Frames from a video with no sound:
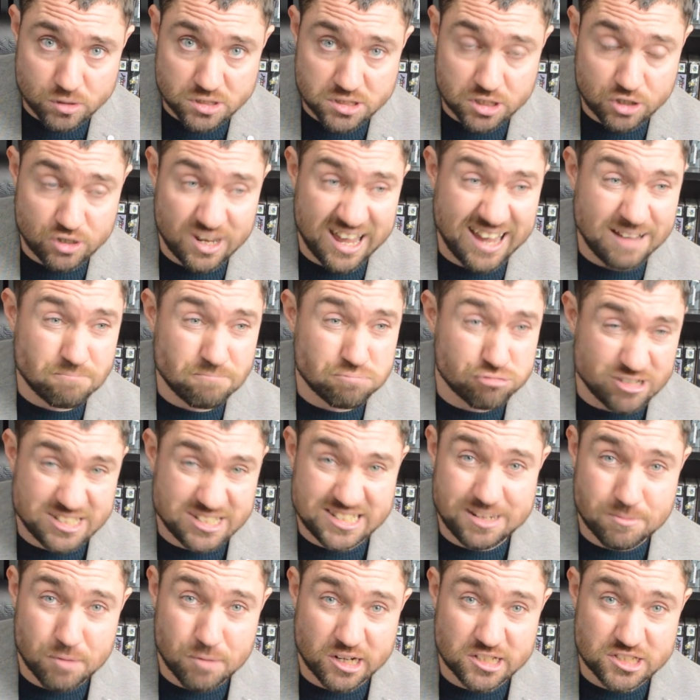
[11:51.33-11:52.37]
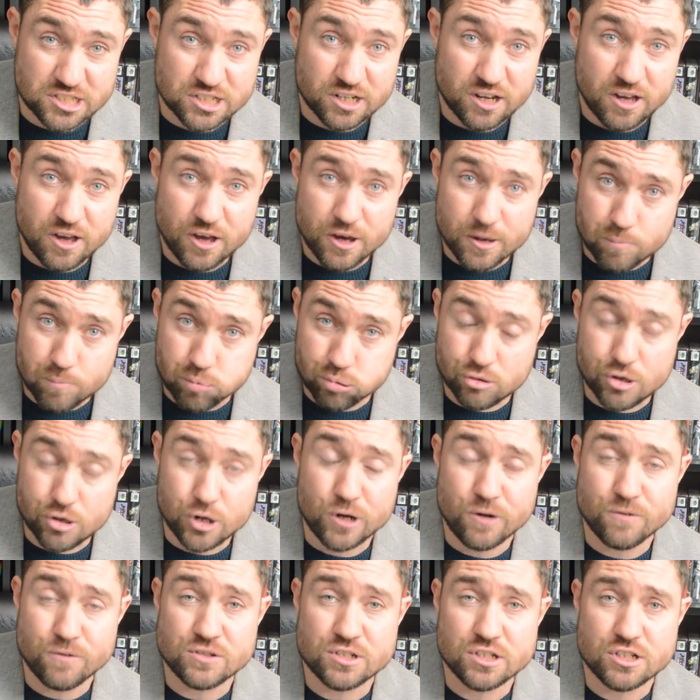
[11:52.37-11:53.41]
So that pretty much
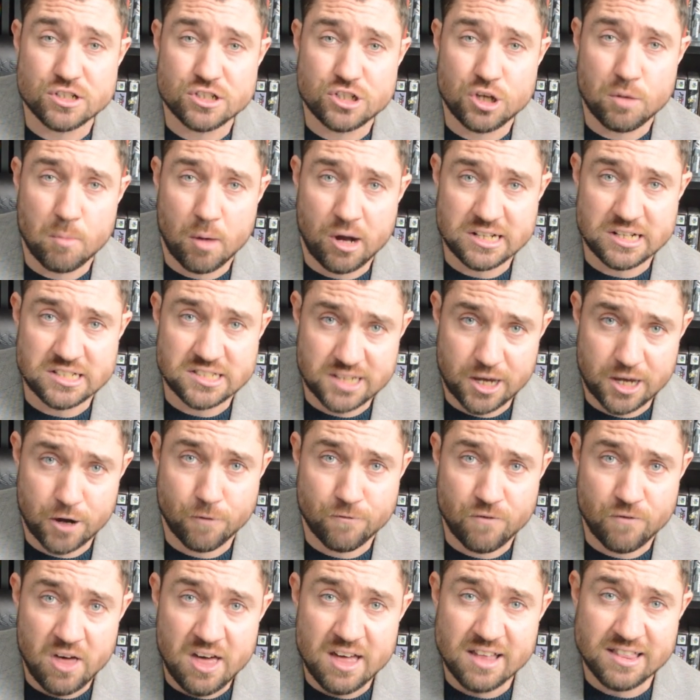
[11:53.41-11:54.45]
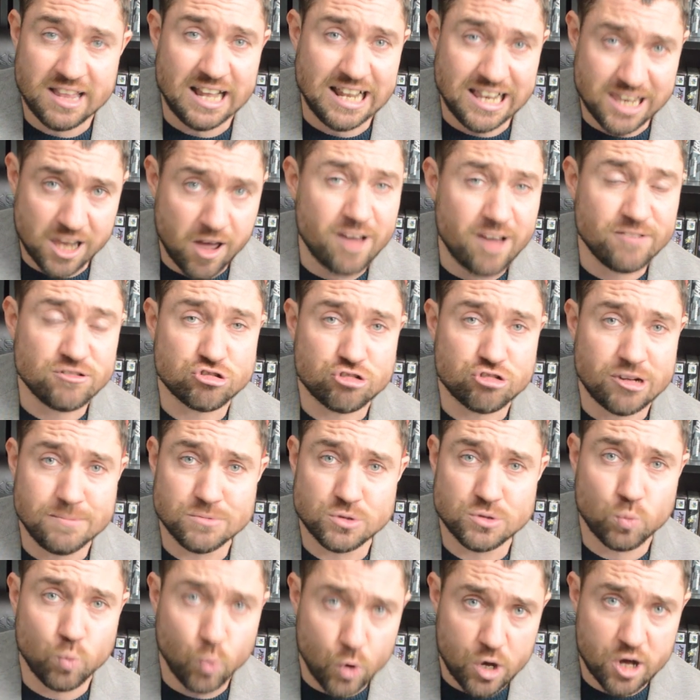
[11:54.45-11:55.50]
proved to myself that live streams
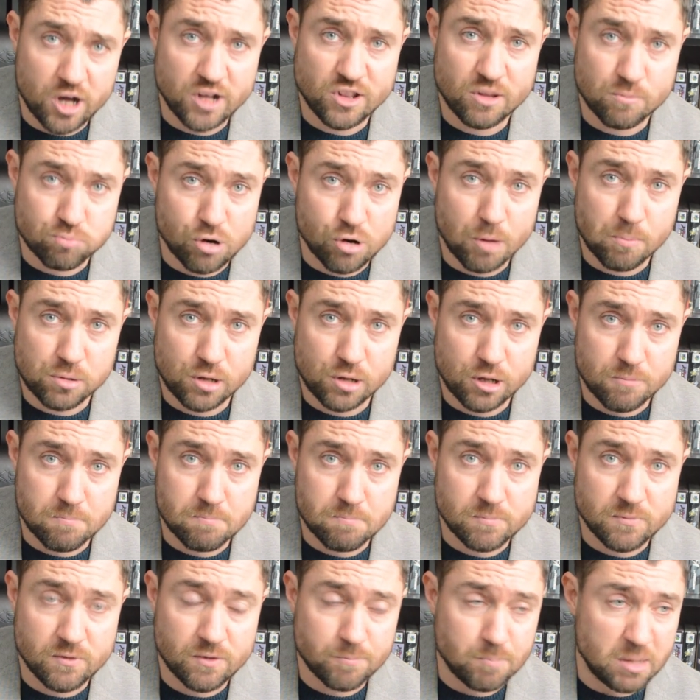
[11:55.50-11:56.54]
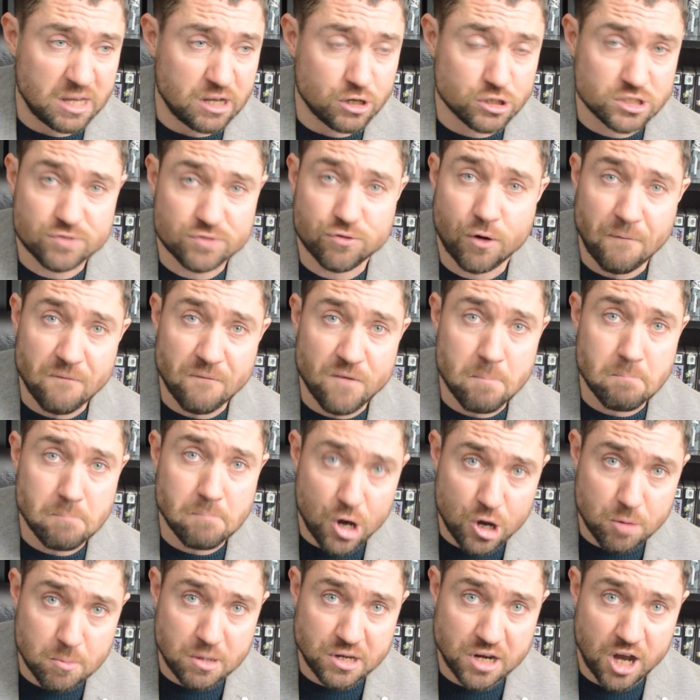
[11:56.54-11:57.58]
were the problem, because from the
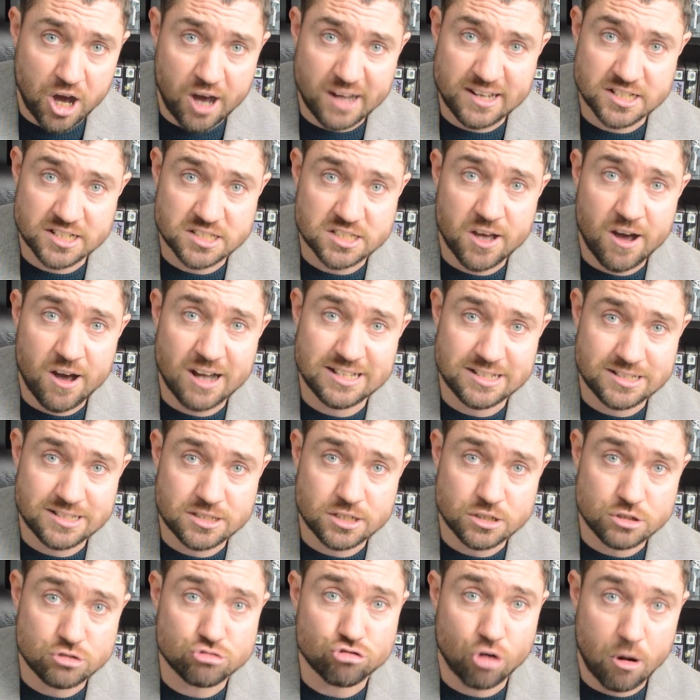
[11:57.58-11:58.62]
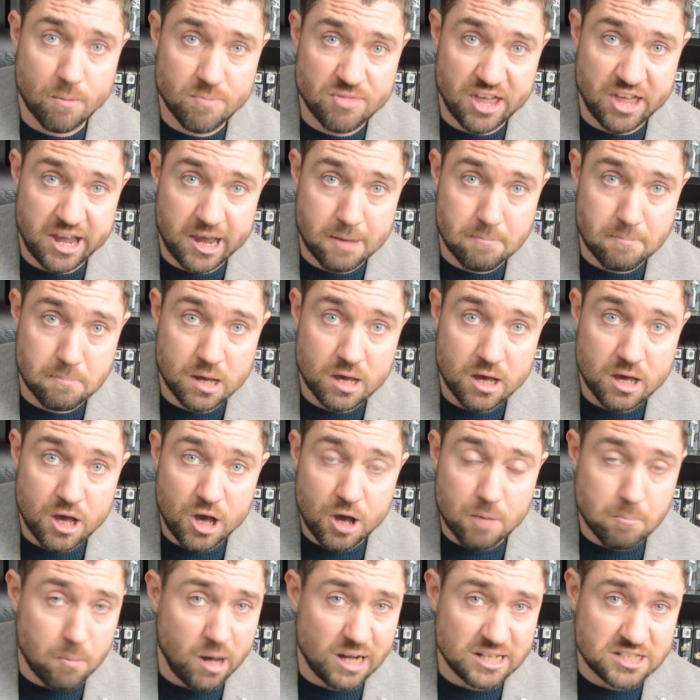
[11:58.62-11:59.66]
moment I decided to drop them,
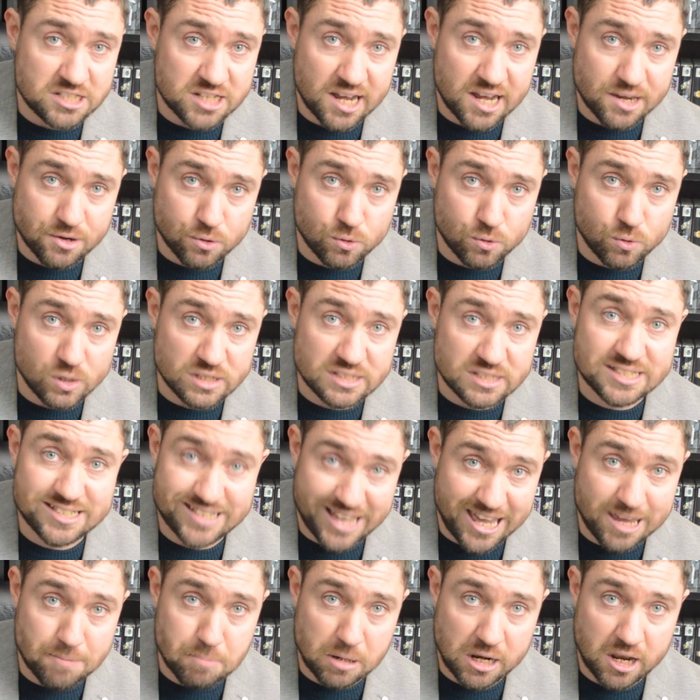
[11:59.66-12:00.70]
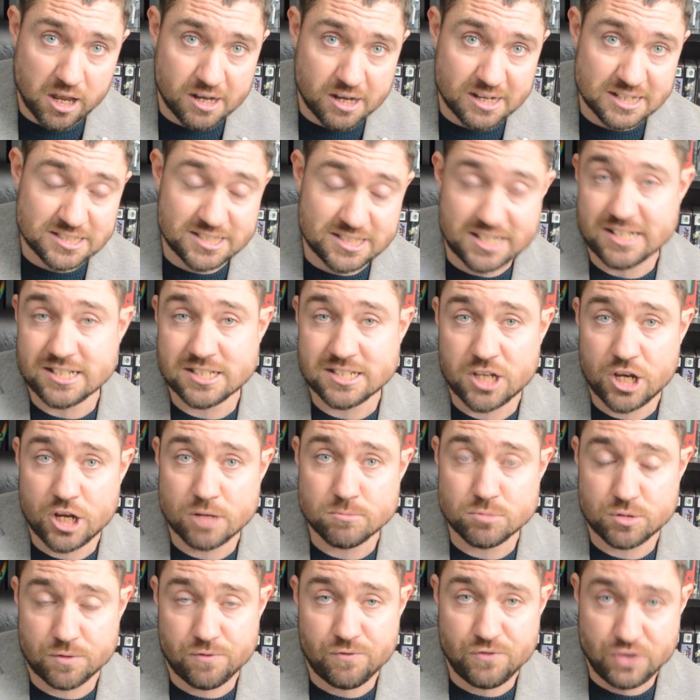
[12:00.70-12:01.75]
my channel stabilized in
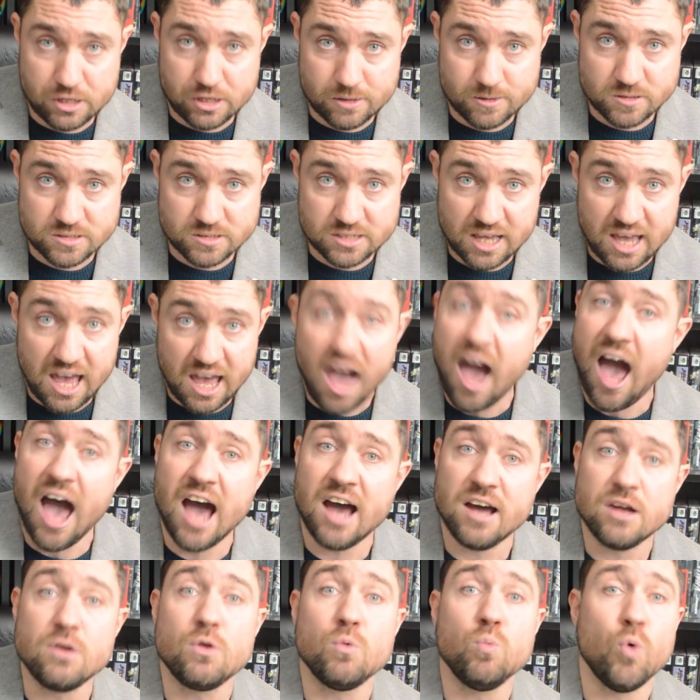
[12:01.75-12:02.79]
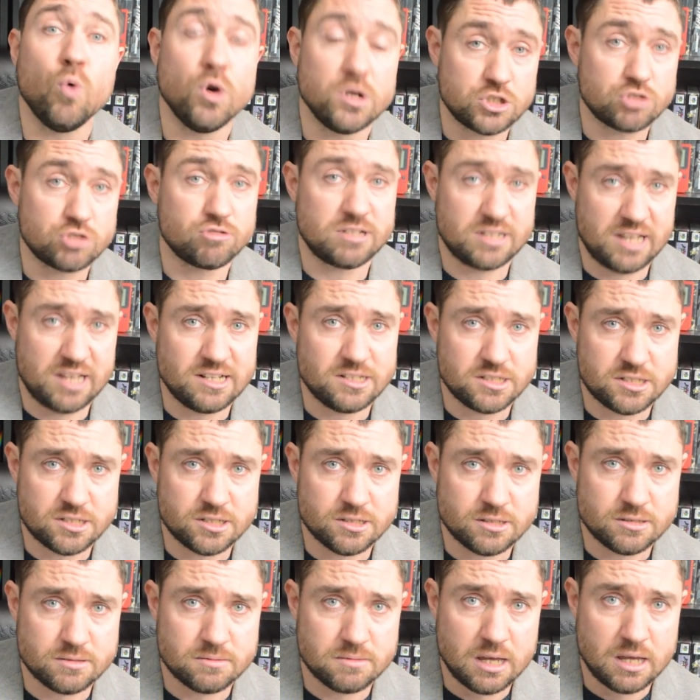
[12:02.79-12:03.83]
terms of views and watch
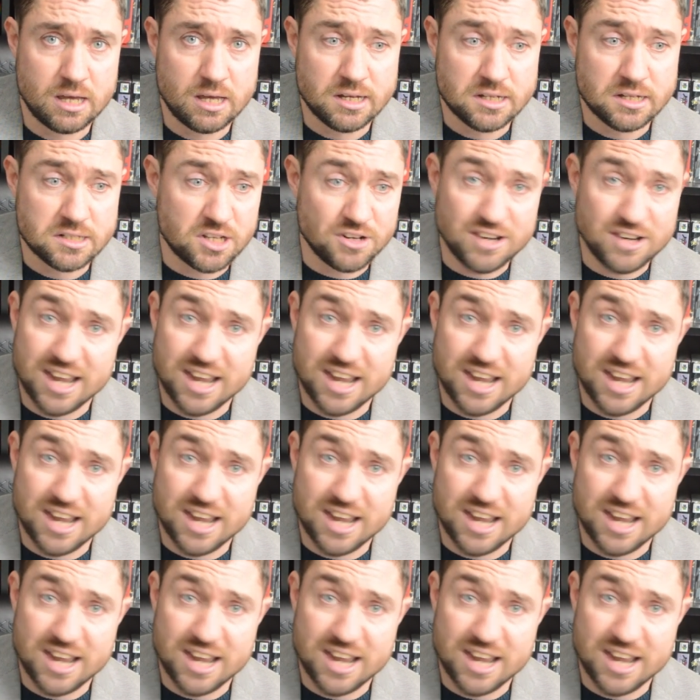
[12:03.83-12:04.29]
retention. So